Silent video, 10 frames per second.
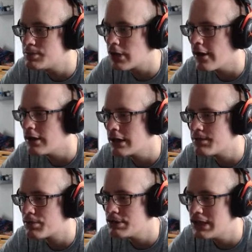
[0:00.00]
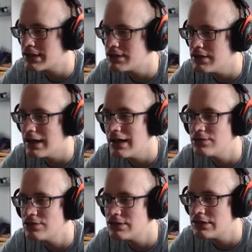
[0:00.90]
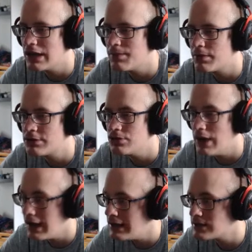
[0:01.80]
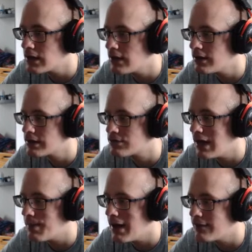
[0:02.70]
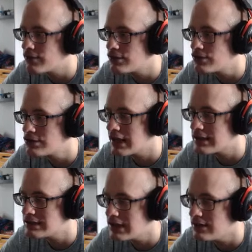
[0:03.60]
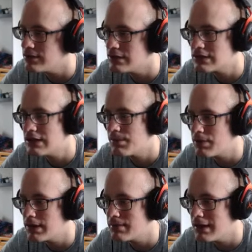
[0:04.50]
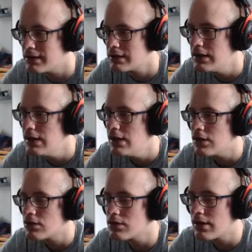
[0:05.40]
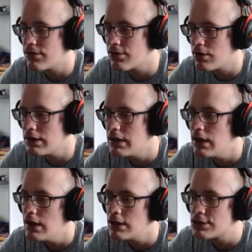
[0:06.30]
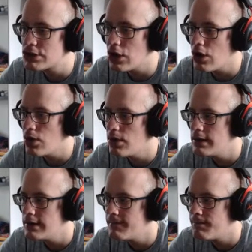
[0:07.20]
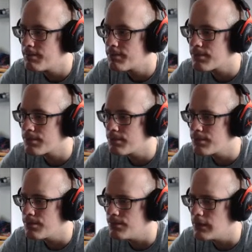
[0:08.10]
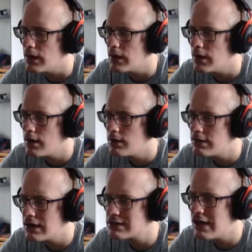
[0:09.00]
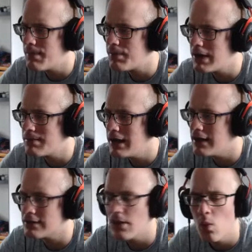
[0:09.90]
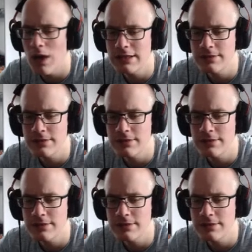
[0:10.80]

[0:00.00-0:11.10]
Psionic Projection allows you to teleport to any psionic trap after 2 seconds channel. Does not break meld. Cooldown 30. So, does not break meld. What?